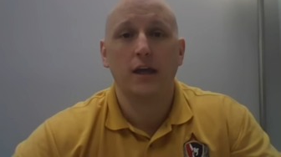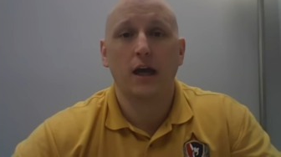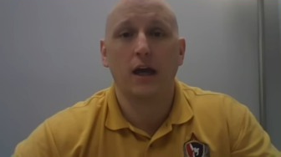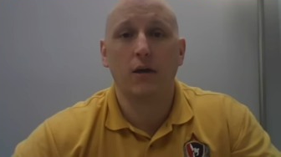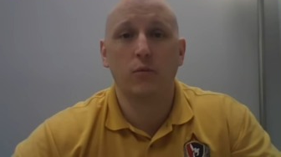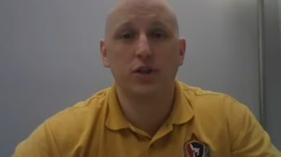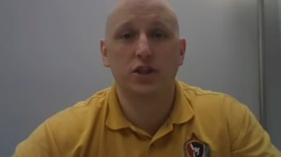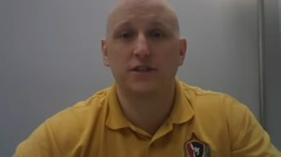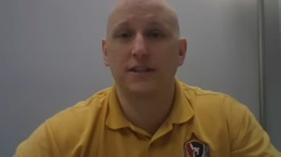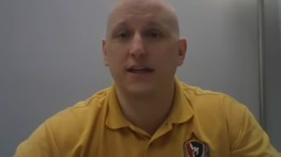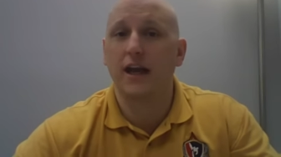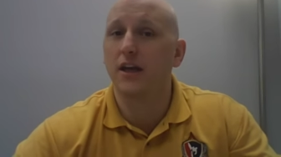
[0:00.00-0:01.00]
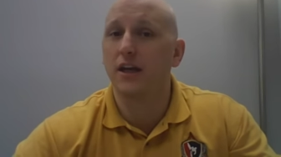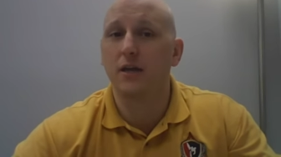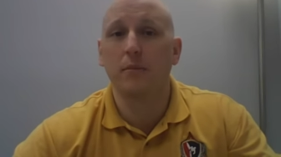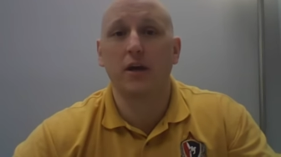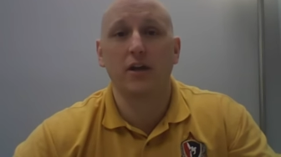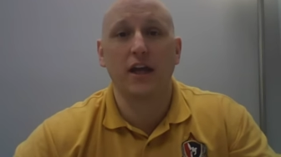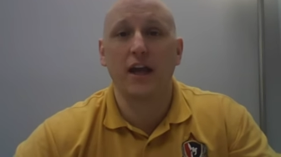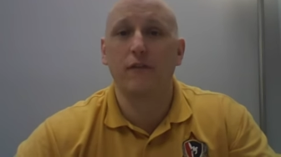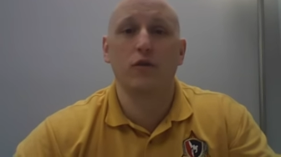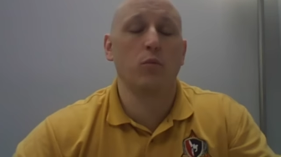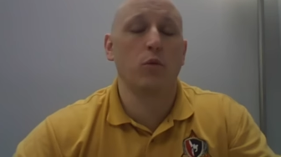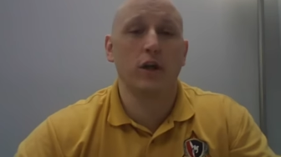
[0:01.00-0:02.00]
uh, we just sent out an email to
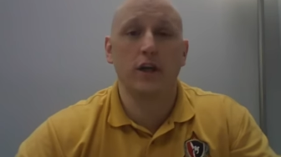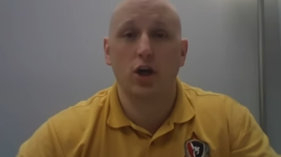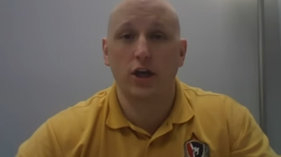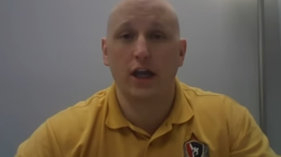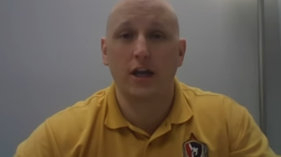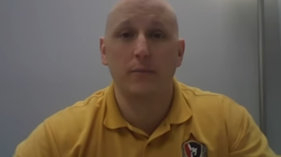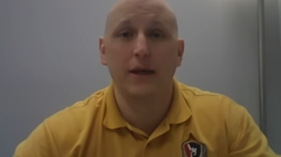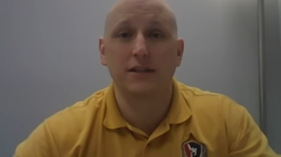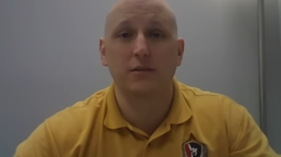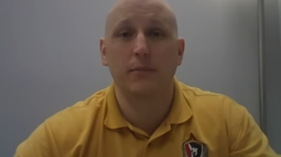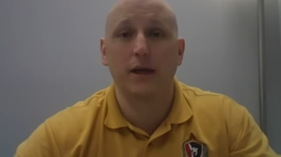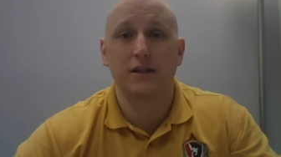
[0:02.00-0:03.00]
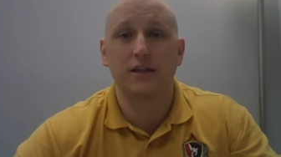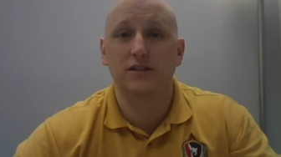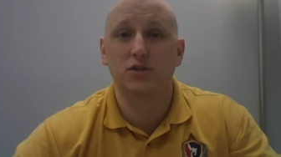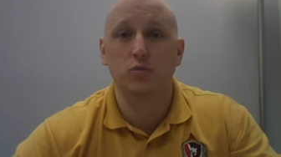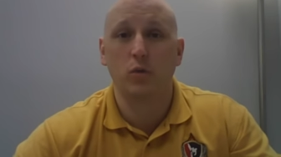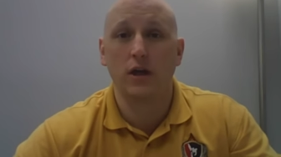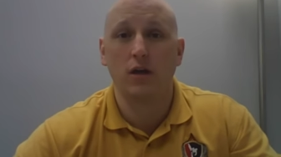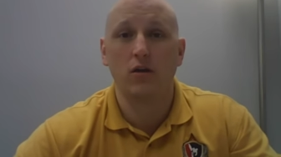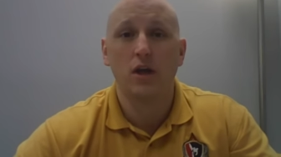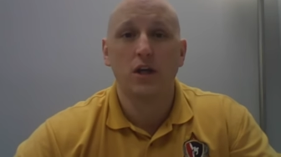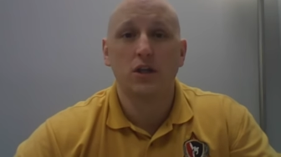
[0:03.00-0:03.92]
everyone in our database about this as well.